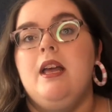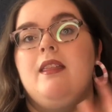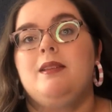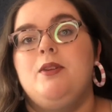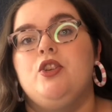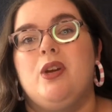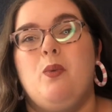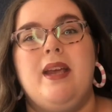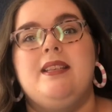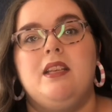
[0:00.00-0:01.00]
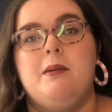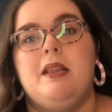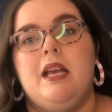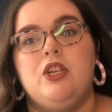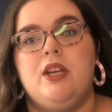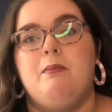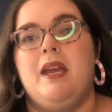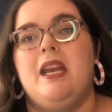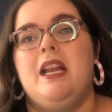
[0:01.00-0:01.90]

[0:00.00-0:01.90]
This means you're going to waste a little bit less champagne.